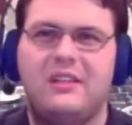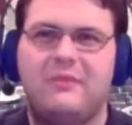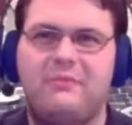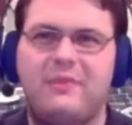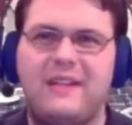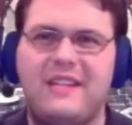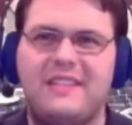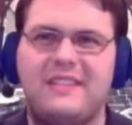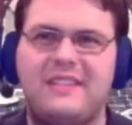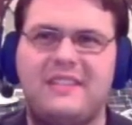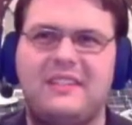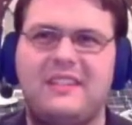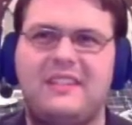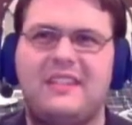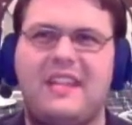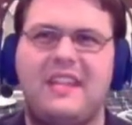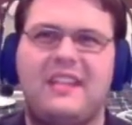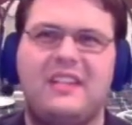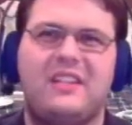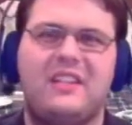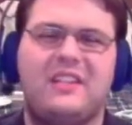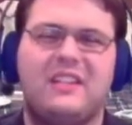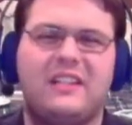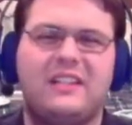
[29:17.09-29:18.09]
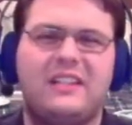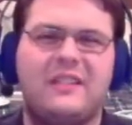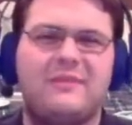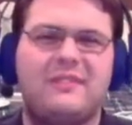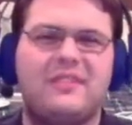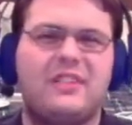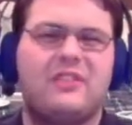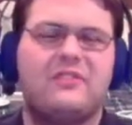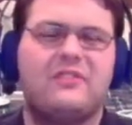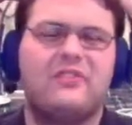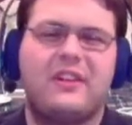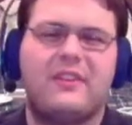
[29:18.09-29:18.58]
Basically, they cut
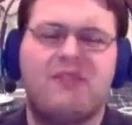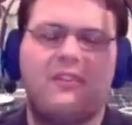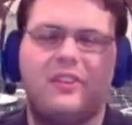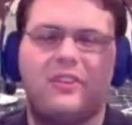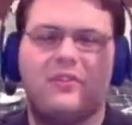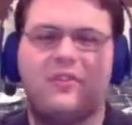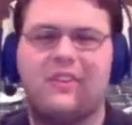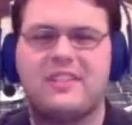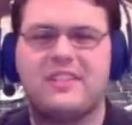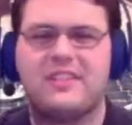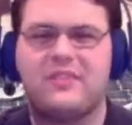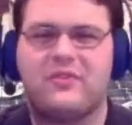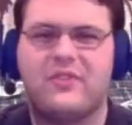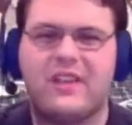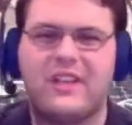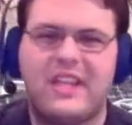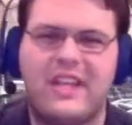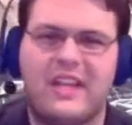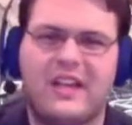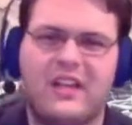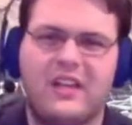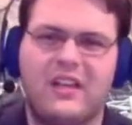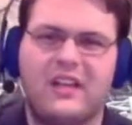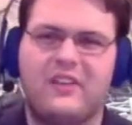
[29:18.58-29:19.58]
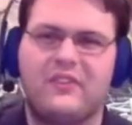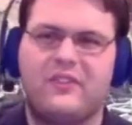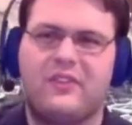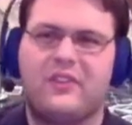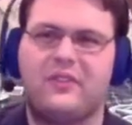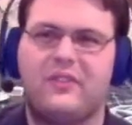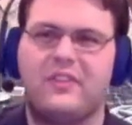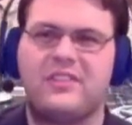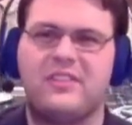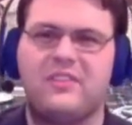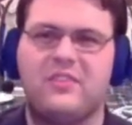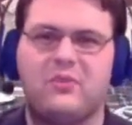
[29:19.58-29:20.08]
themselves off from the rest of
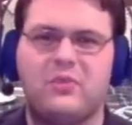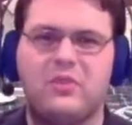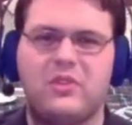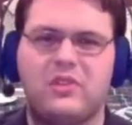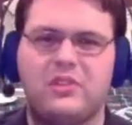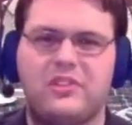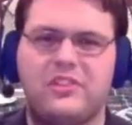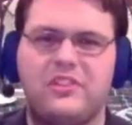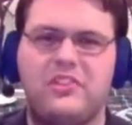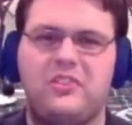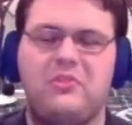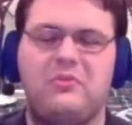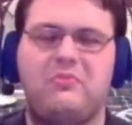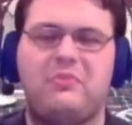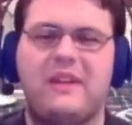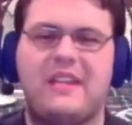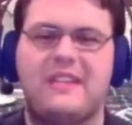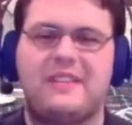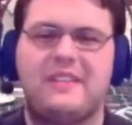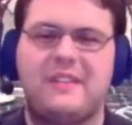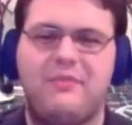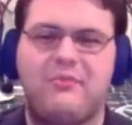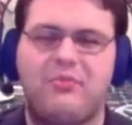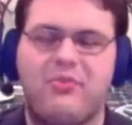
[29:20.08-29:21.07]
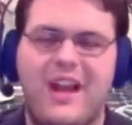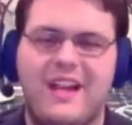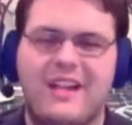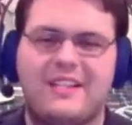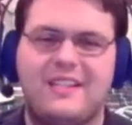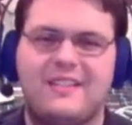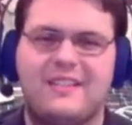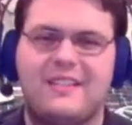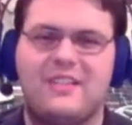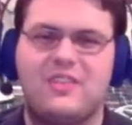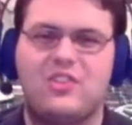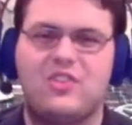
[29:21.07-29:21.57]
the world to basically
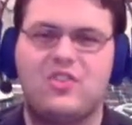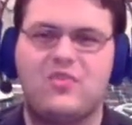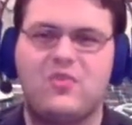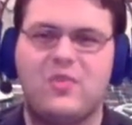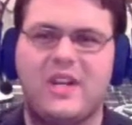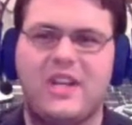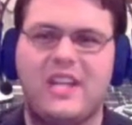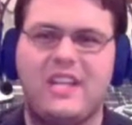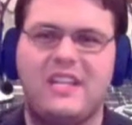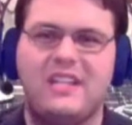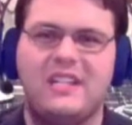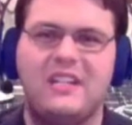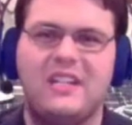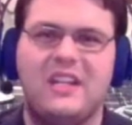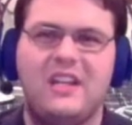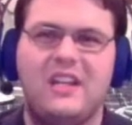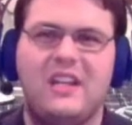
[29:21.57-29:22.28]
practice and train